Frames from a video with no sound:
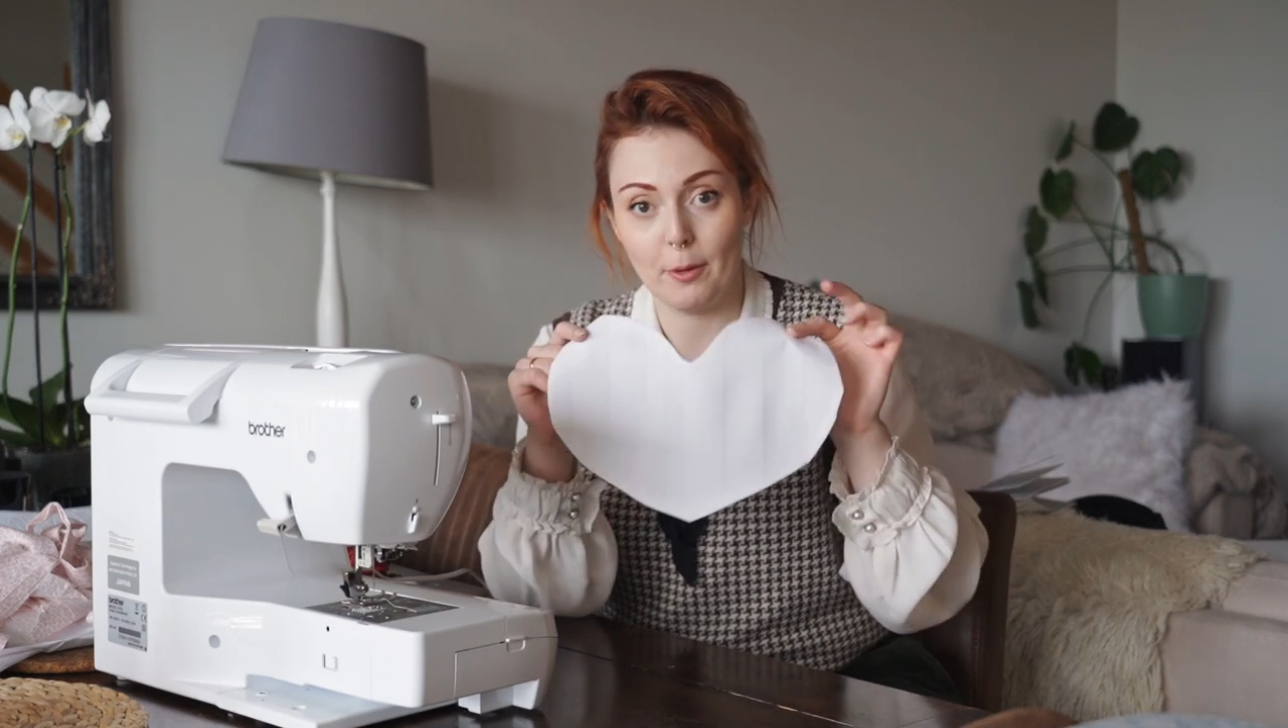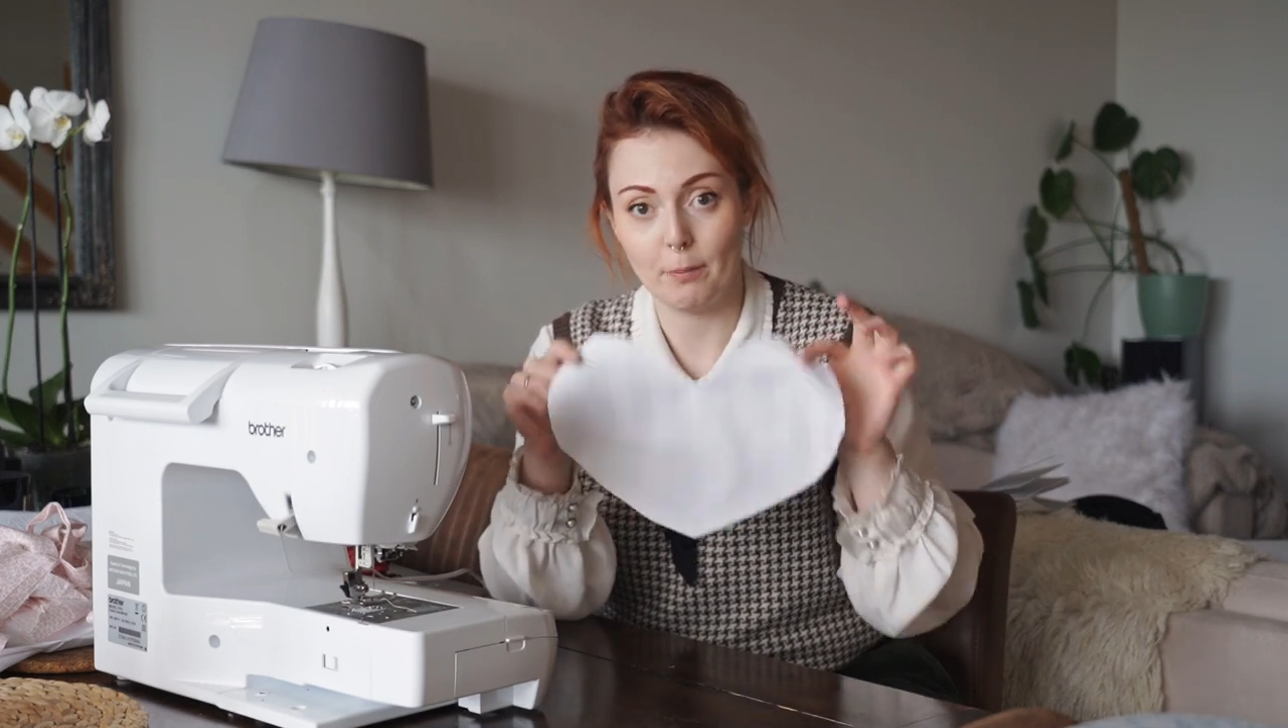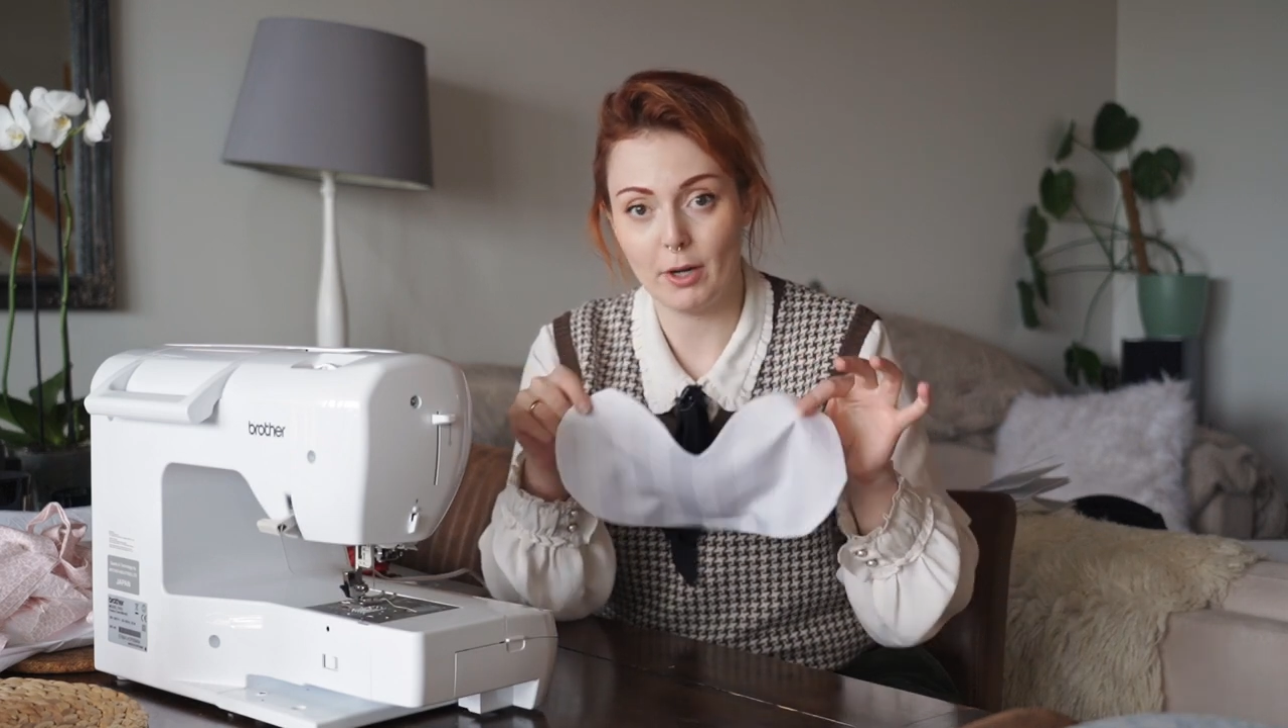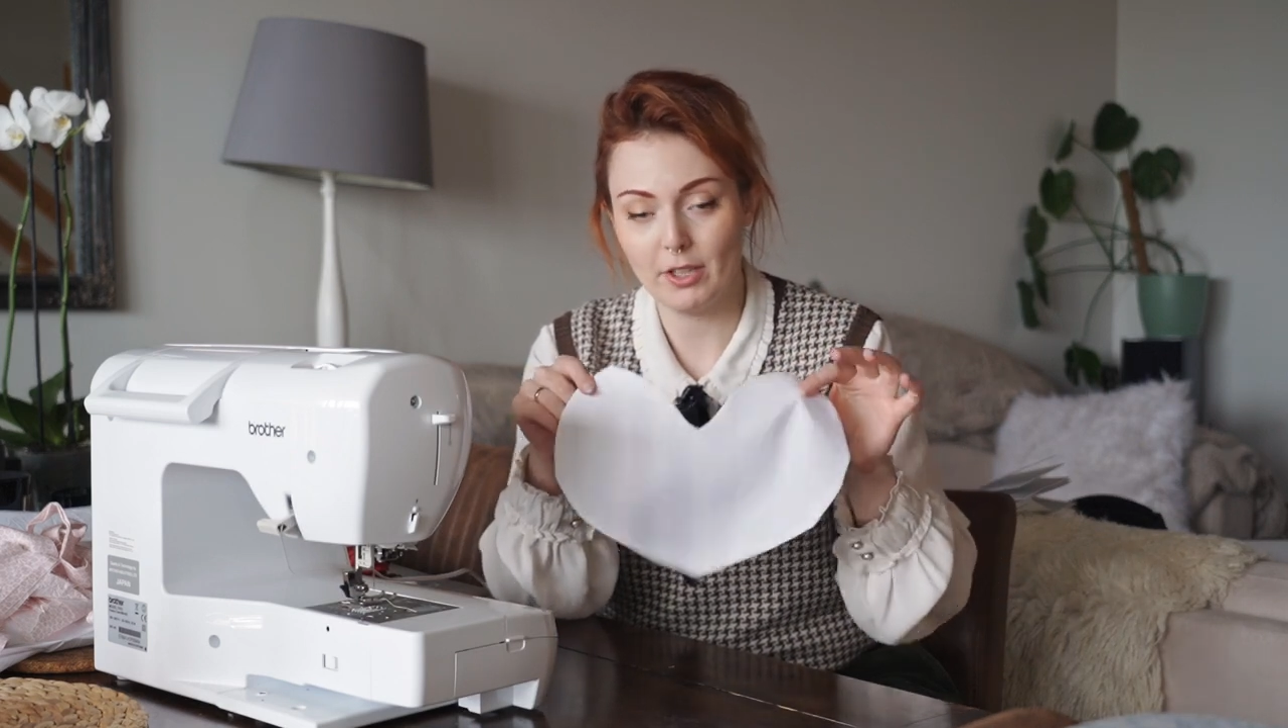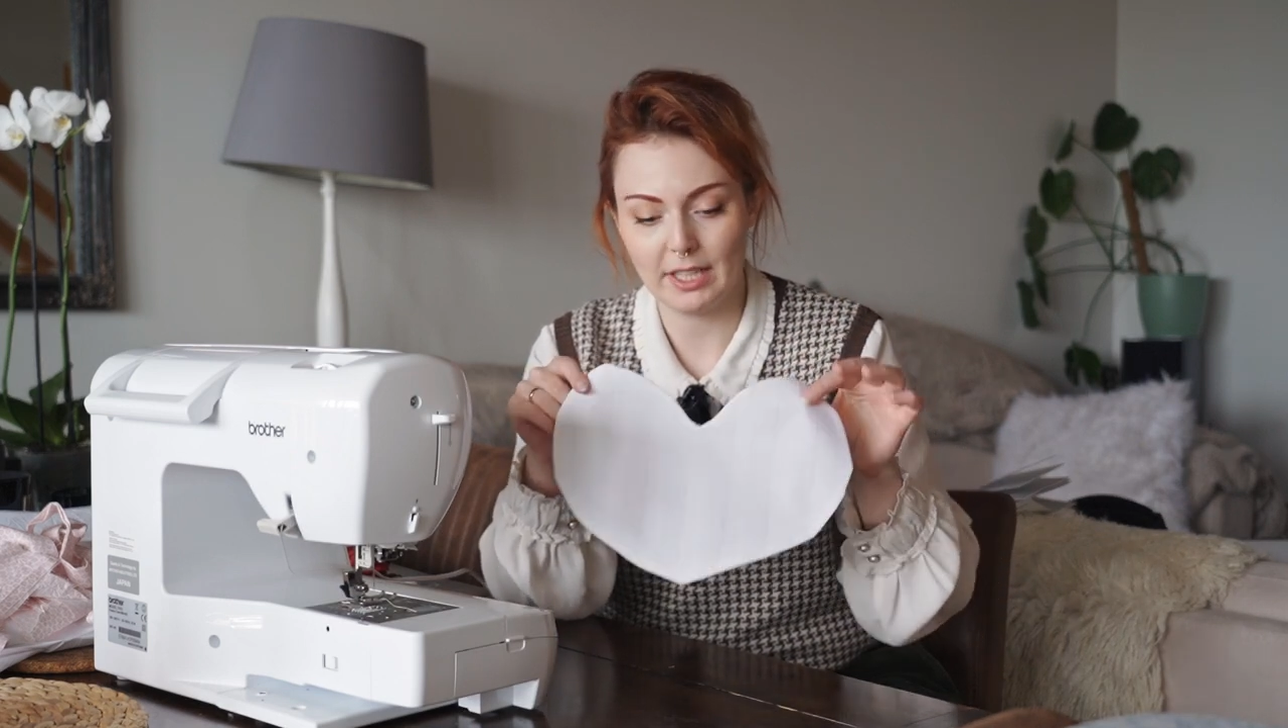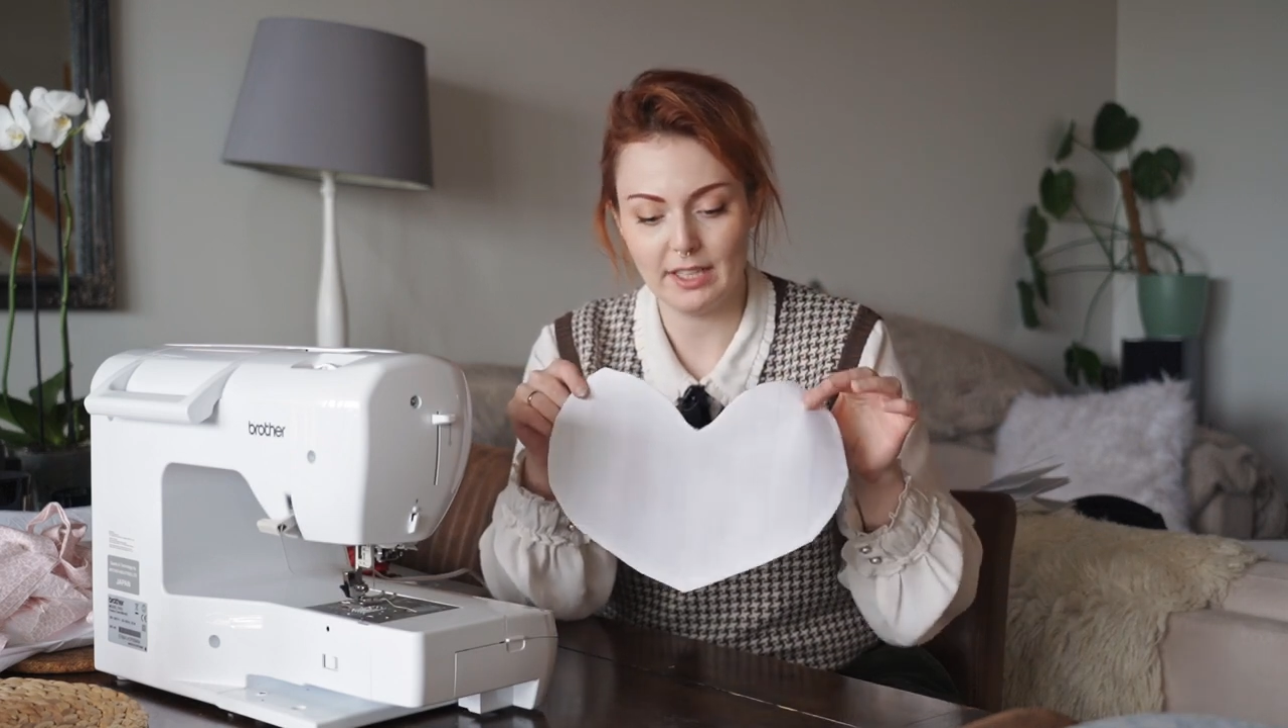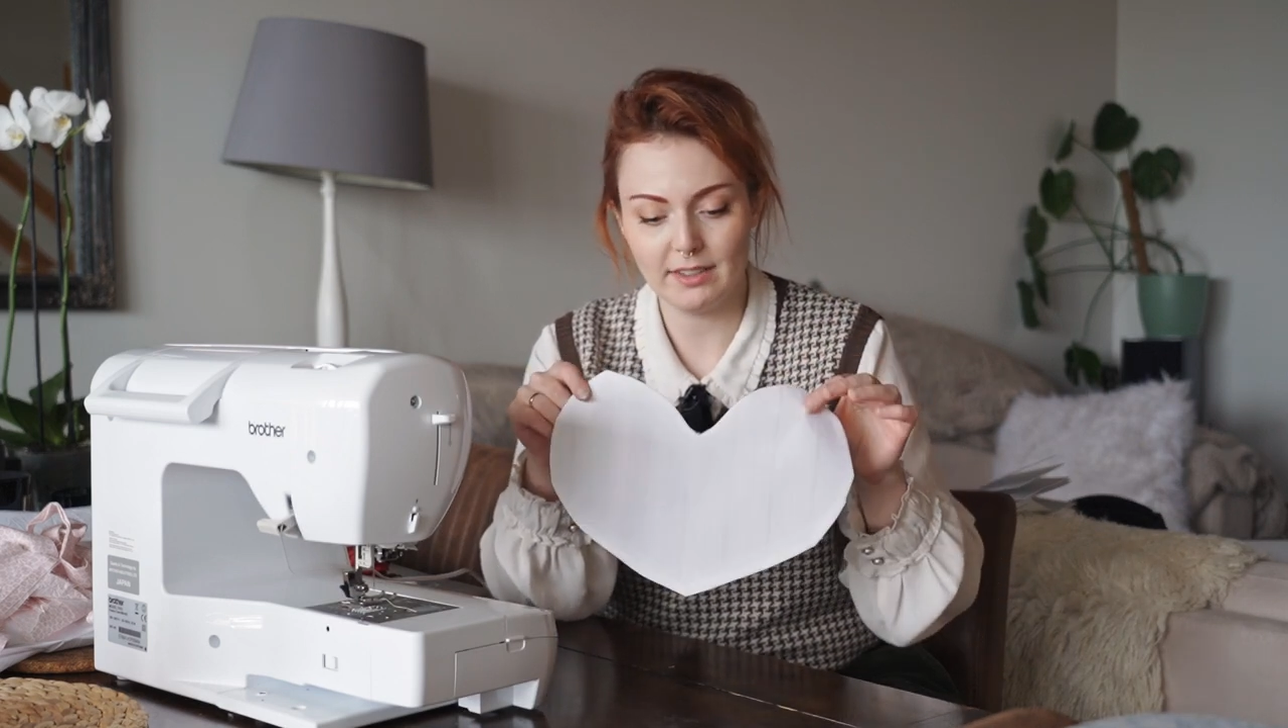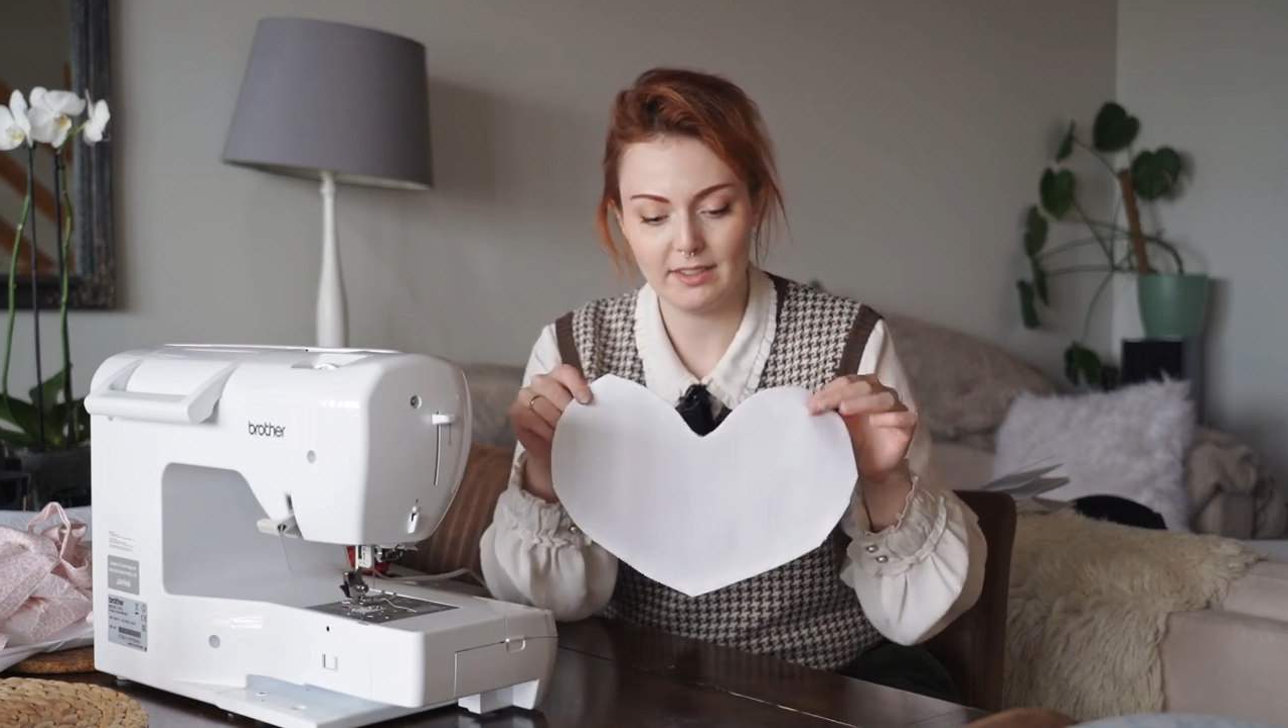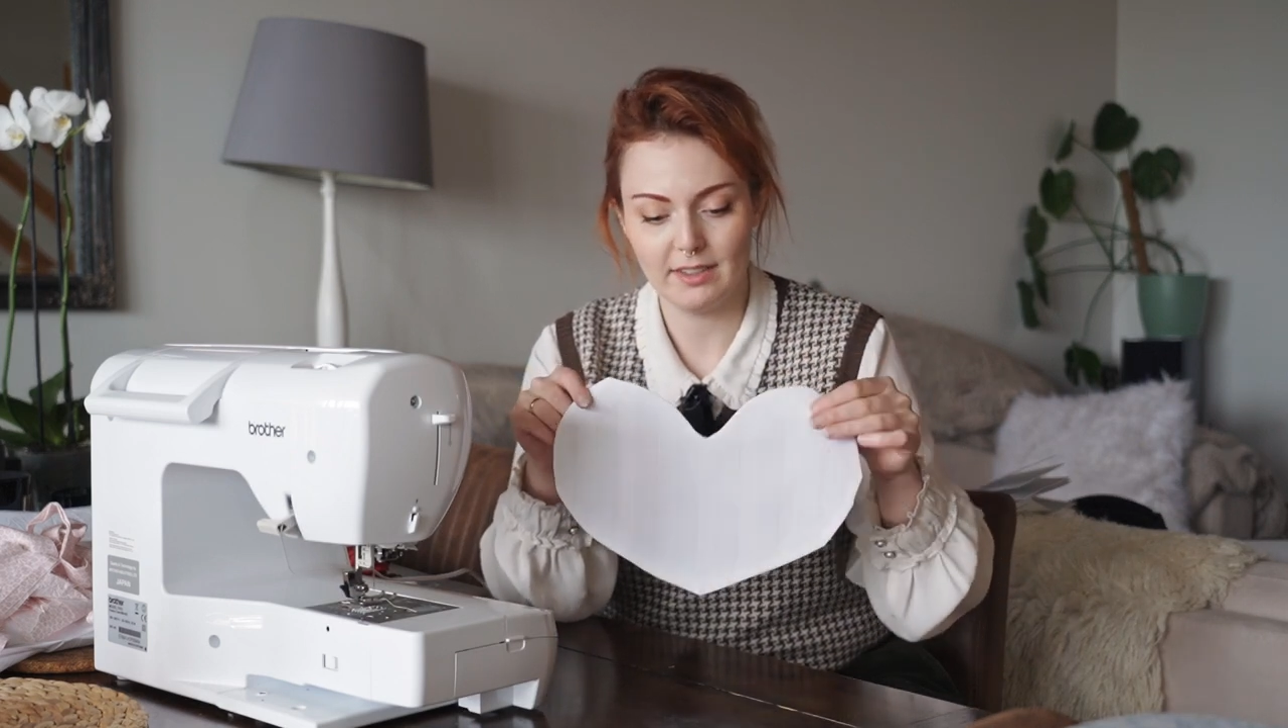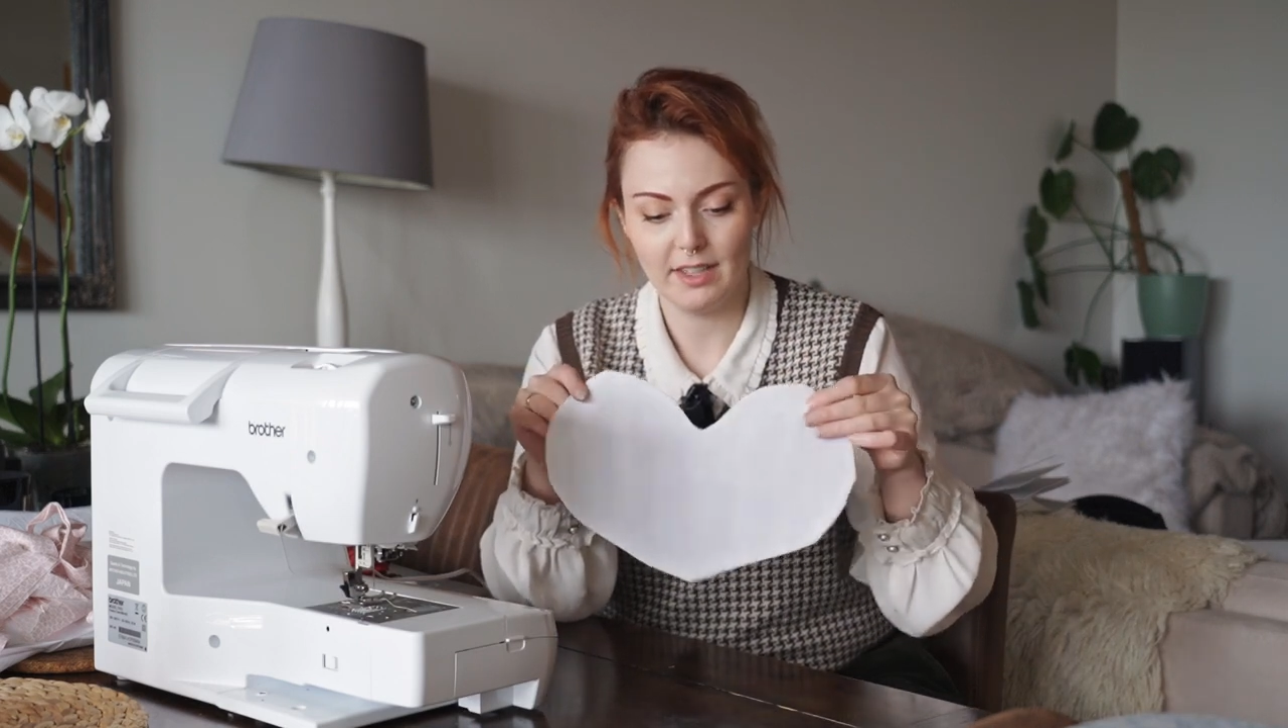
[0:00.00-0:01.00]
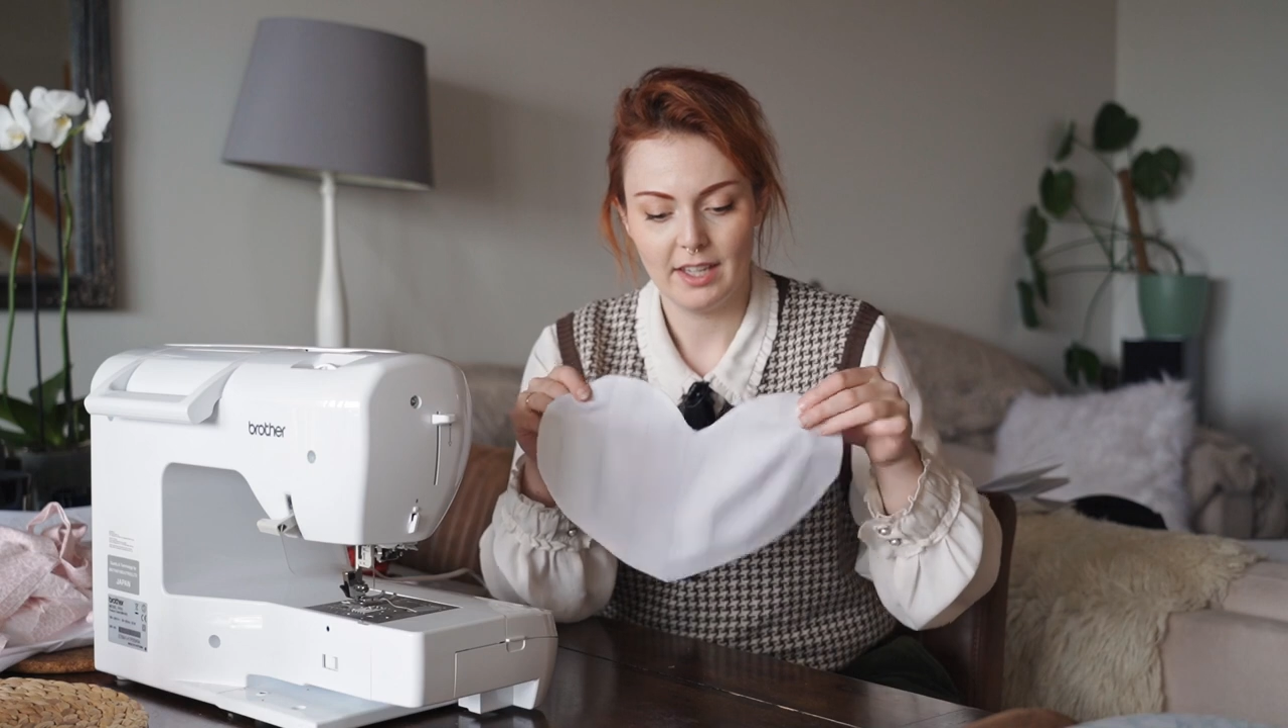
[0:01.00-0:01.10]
pocket.